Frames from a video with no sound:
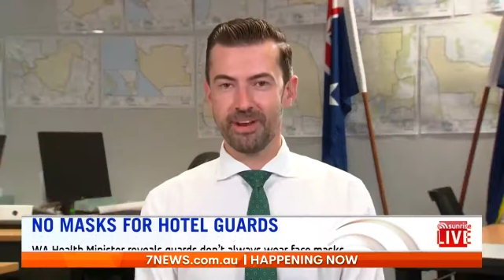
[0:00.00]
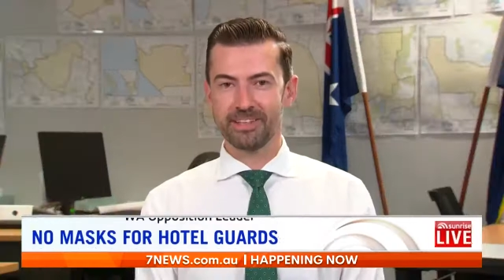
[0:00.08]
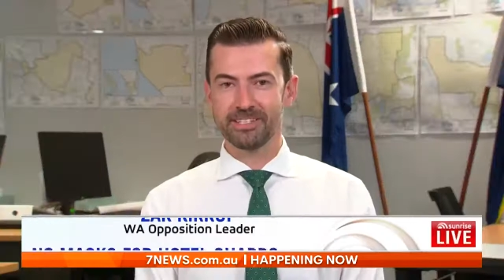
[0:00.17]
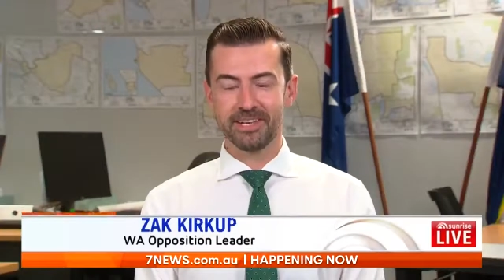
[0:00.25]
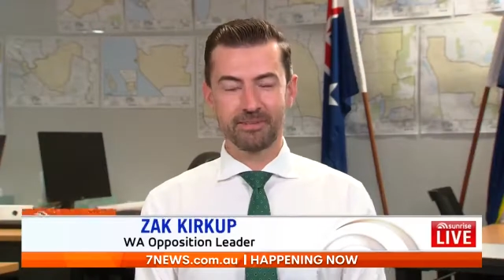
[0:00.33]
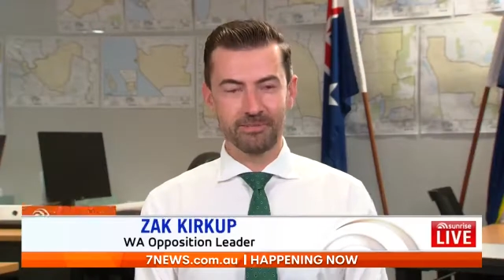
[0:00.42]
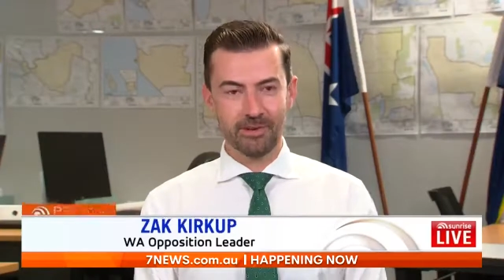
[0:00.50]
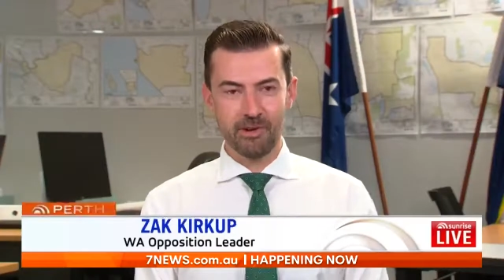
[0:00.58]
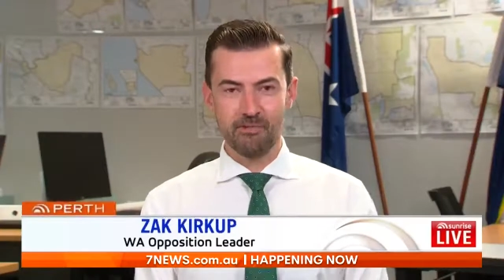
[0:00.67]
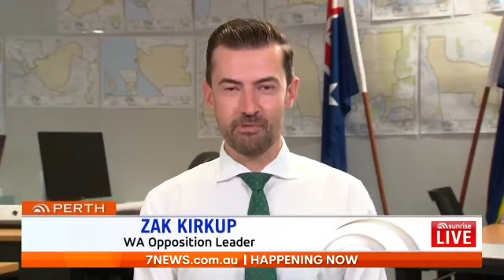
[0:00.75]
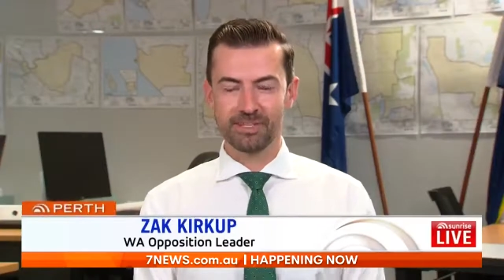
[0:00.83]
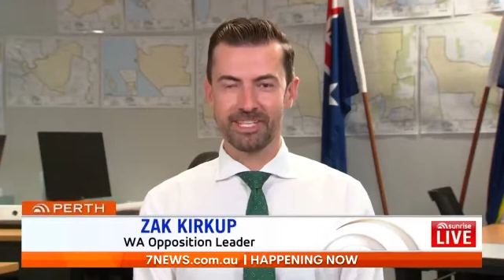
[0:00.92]
Australians are
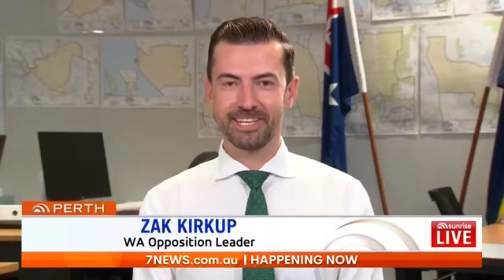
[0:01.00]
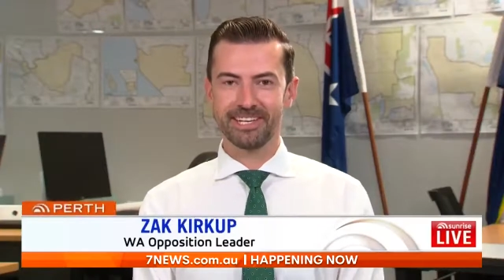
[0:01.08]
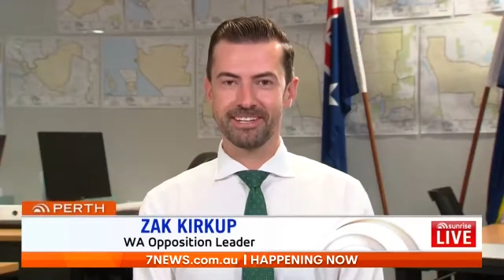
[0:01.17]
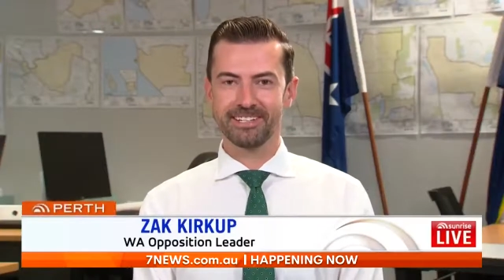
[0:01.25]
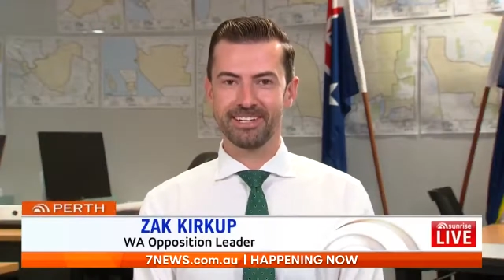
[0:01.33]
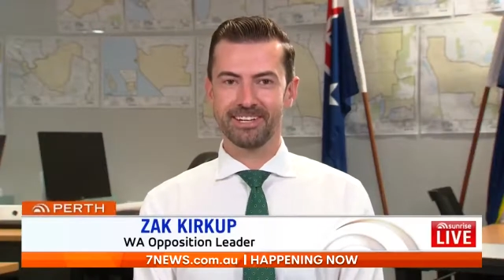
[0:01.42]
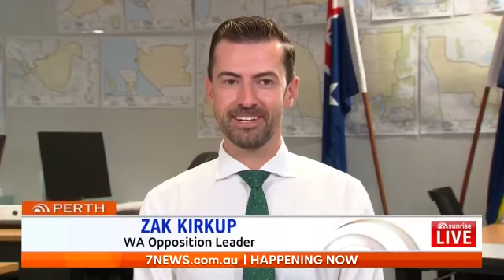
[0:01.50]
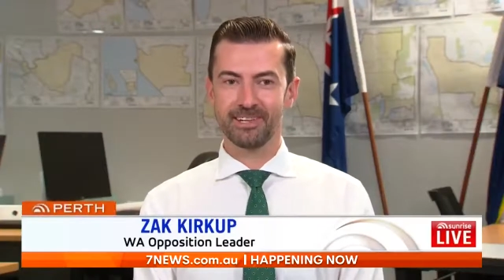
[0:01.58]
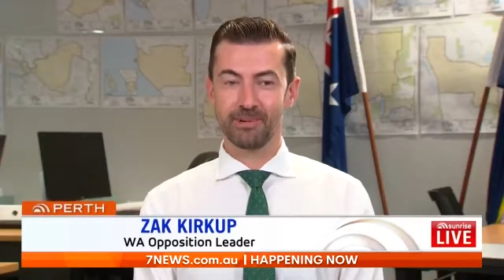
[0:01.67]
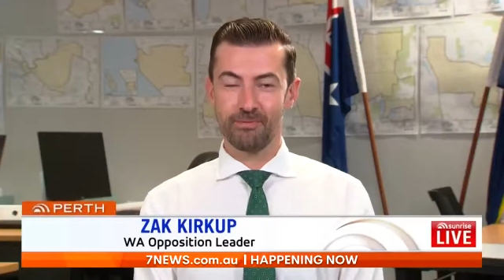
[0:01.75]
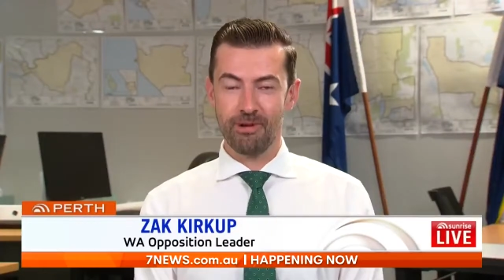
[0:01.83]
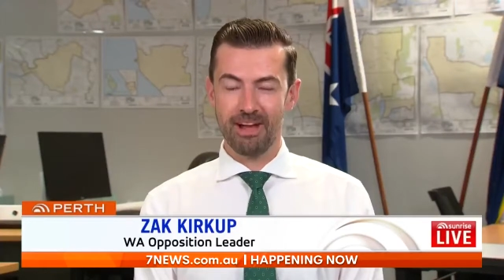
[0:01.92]
very resilient.
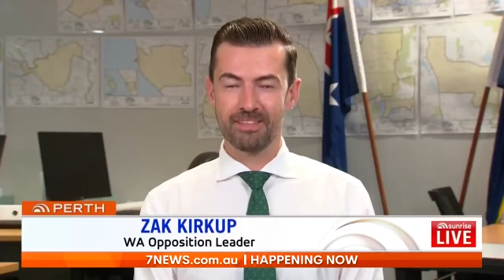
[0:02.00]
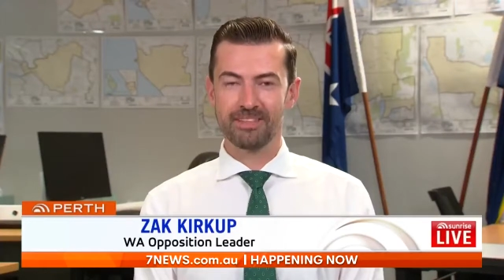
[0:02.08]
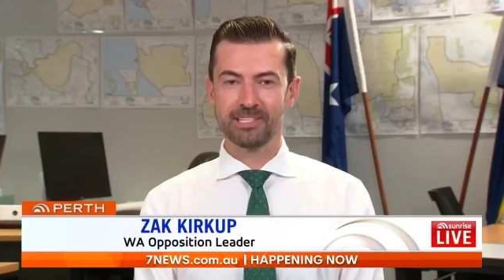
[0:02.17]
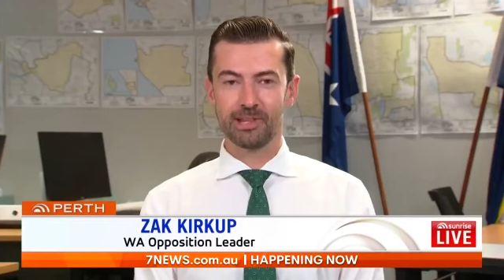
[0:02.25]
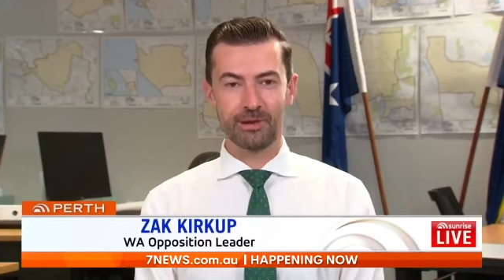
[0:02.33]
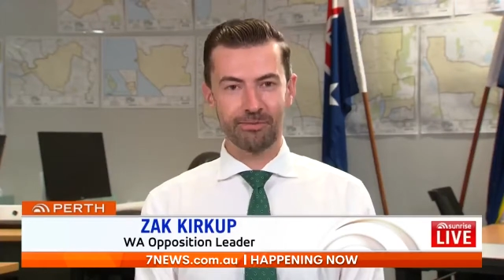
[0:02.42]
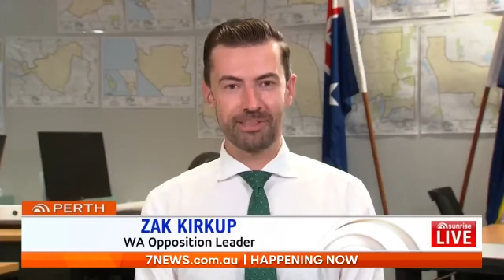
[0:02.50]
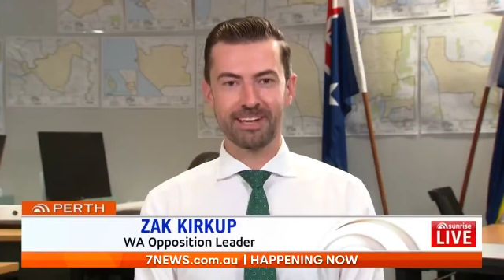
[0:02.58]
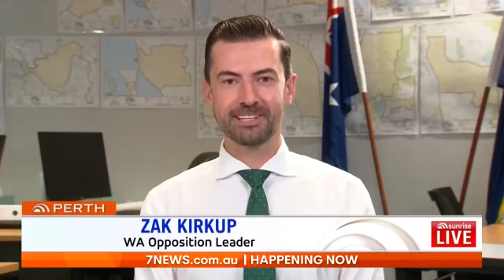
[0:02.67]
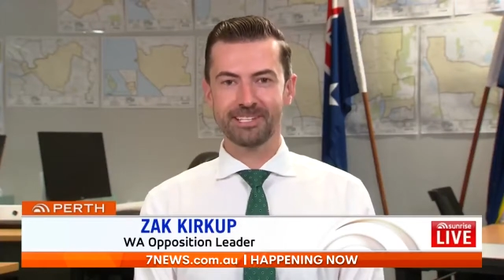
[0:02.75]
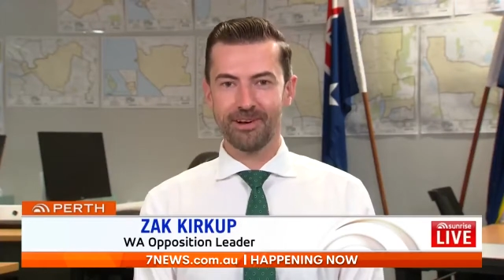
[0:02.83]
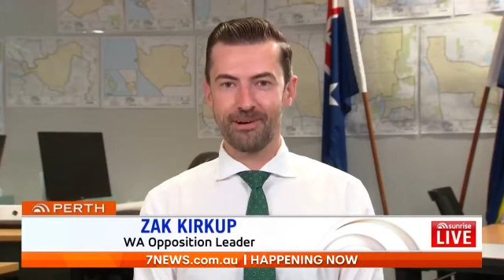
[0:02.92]
You're right, there's a lot of
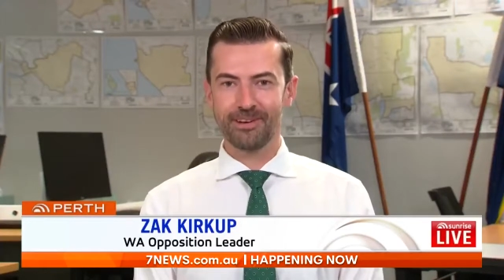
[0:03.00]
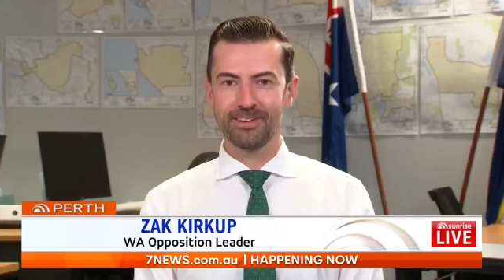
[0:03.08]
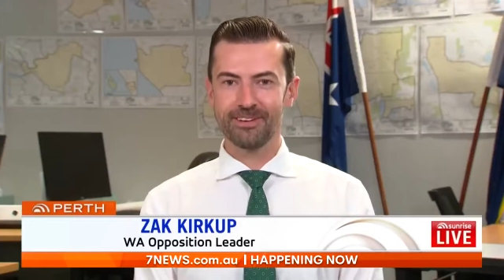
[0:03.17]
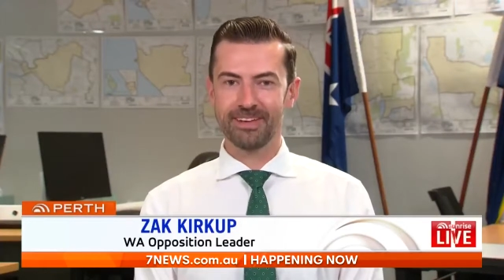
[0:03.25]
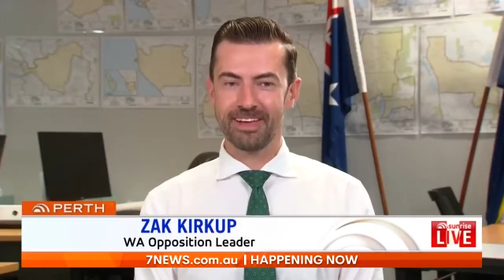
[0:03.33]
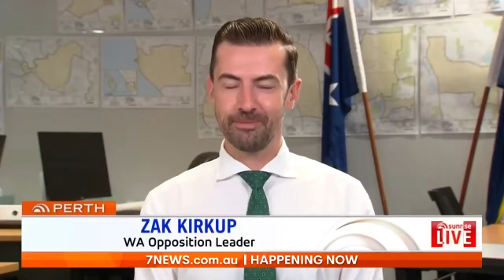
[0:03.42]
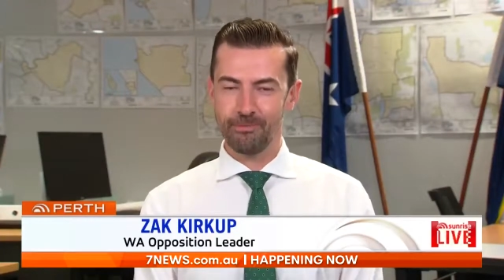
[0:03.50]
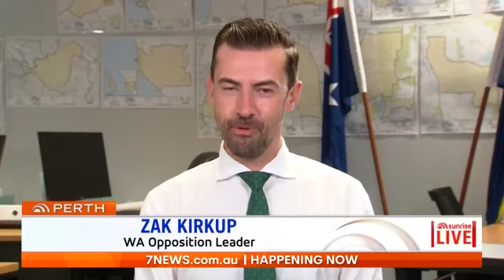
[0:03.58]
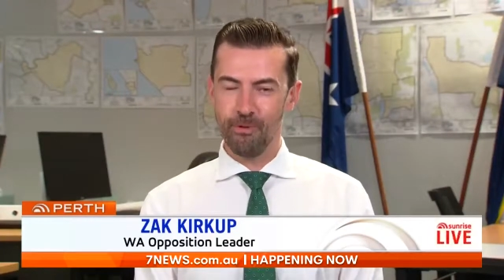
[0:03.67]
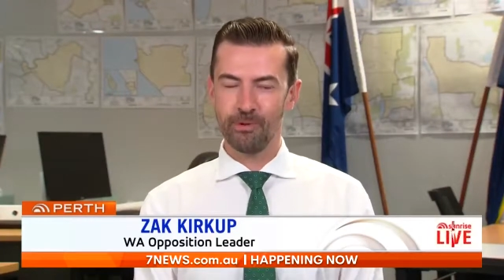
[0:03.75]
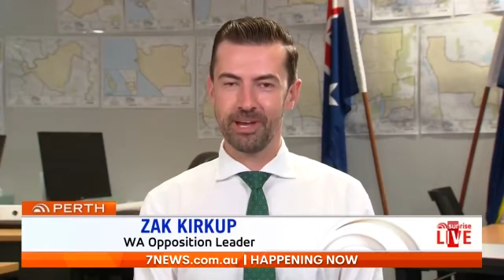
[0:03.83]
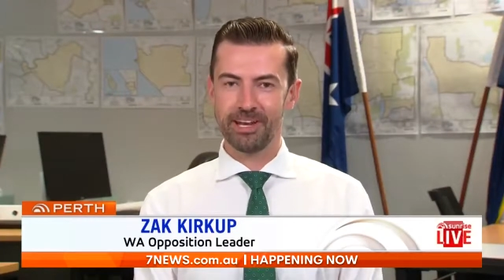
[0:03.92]
things going on and
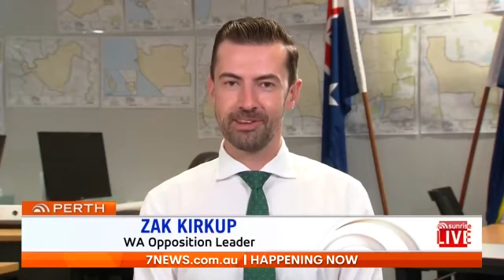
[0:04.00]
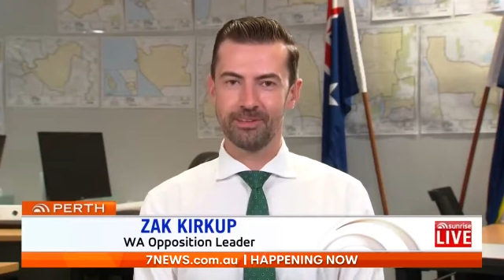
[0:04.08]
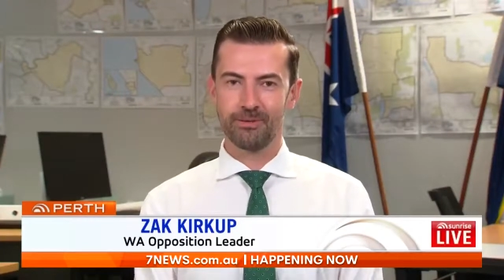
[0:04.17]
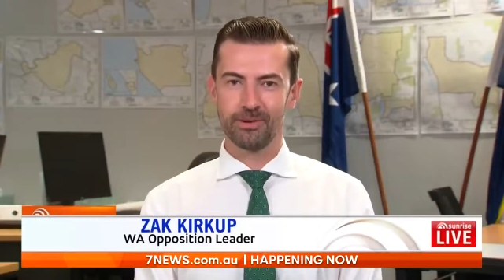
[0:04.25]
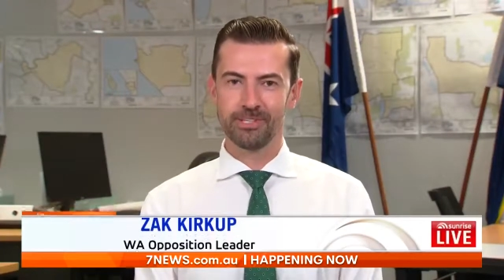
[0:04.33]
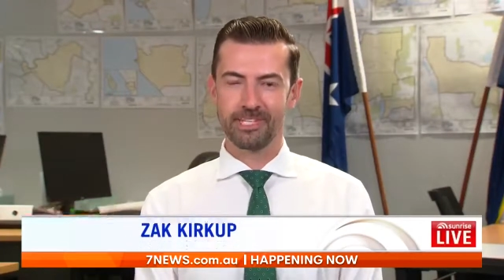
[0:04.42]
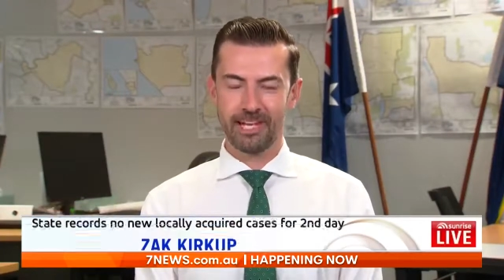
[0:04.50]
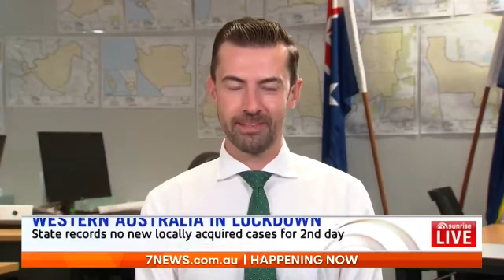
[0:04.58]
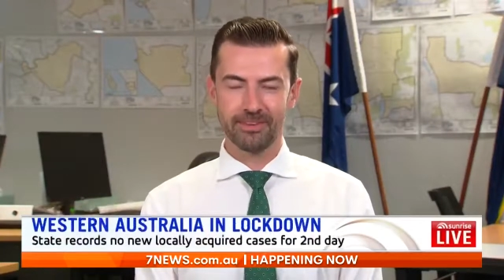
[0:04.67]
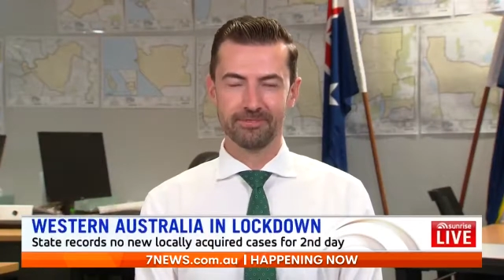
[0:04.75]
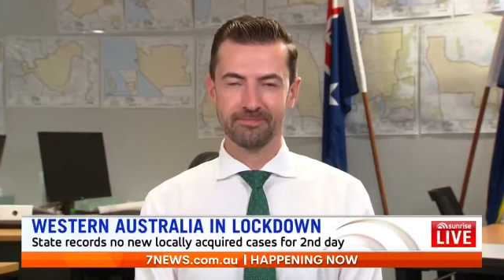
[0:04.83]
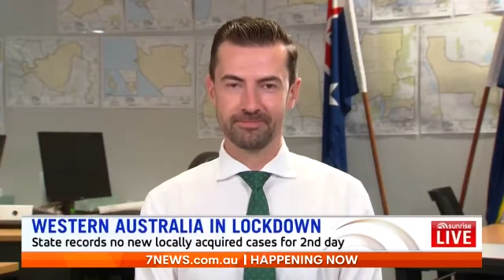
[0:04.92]
we're all getting through it
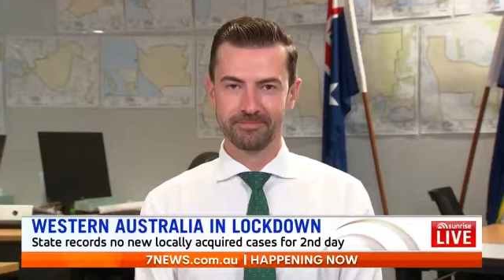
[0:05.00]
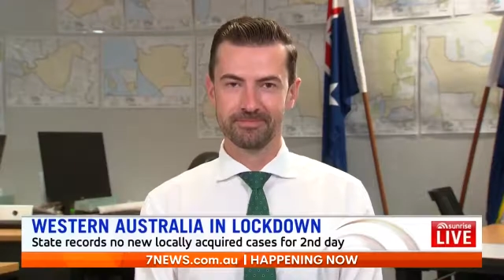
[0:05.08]
together.